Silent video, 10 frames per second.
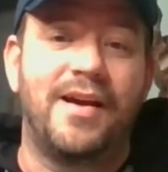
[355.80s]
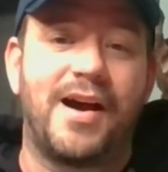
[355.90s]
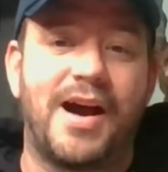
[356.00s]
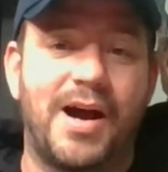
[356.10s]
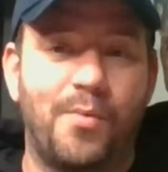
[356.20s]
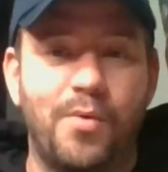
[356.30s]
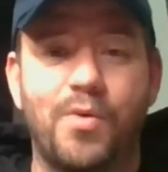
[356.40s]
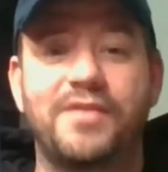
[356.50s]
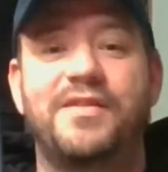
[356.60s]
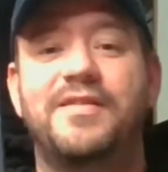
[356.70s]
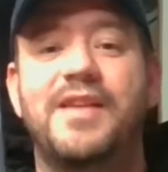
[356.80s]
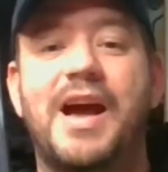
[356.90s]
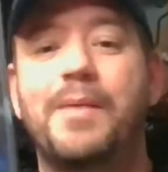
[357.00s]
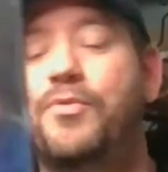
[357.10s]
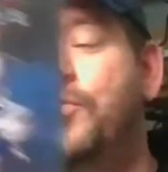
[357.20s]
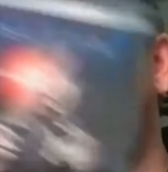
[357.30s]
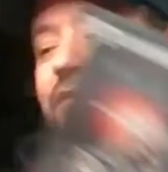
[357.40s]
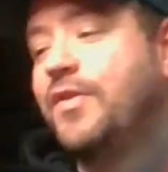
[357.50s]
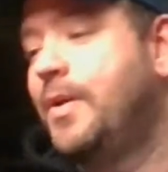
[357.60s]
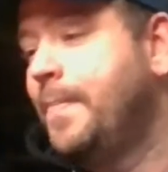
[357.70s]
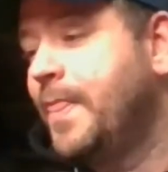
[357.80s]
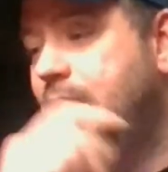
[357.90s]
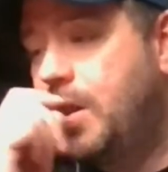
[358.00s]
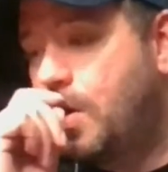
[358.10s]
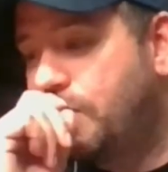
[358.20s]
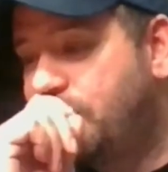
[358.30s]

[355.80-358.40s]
uh, when Wesley Snipes was, you know,